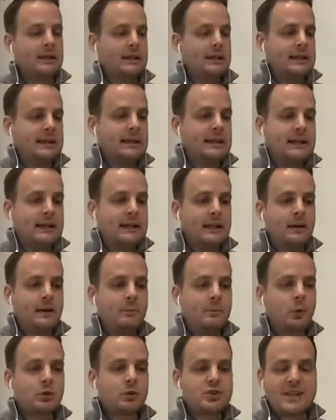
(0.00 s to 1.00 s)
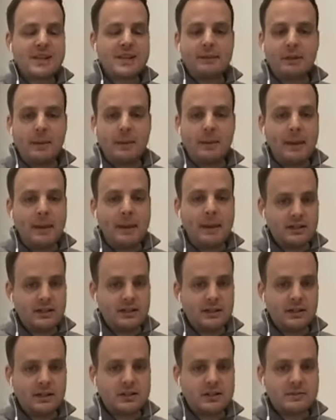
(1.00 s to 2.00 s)
um, sure. or just having a bad
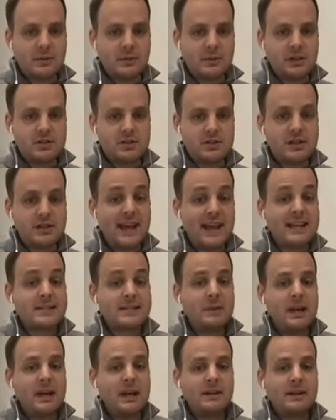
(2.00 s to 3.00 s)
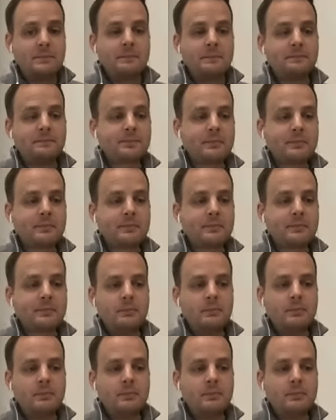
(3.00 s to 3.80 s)
candidate experience. And that's been, sure.